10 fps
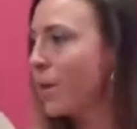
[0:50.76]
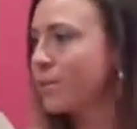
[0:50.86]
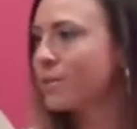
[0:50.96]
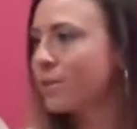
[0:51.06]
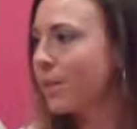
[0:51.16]

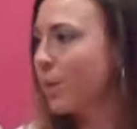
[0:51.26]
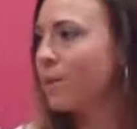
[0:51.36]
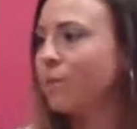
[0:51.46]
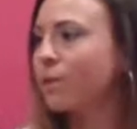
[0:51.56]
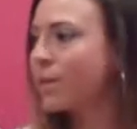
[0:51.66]
bitch. You know,
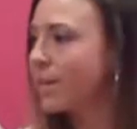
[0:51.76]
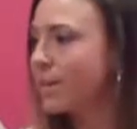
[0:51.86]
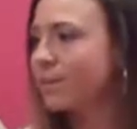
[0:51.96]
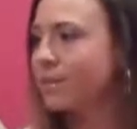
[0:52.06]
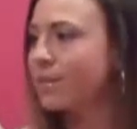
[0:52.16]
whatever he
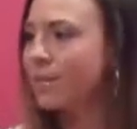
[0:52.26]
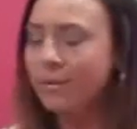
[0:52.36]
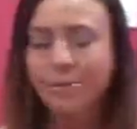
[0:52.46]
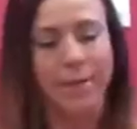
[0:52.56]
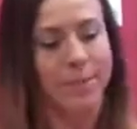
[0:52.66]
needs you to
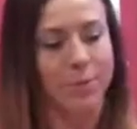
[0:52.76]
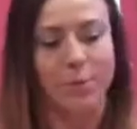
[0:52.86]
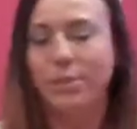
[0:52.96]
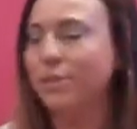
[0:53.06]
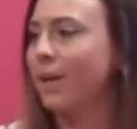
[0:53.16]
do, that's
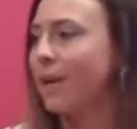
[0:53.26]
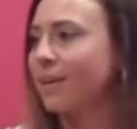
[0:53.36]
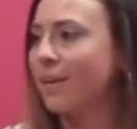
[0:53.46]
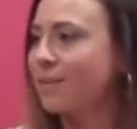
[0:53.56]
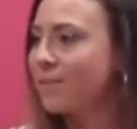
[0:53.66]
what you gotta
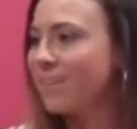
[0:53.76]
do.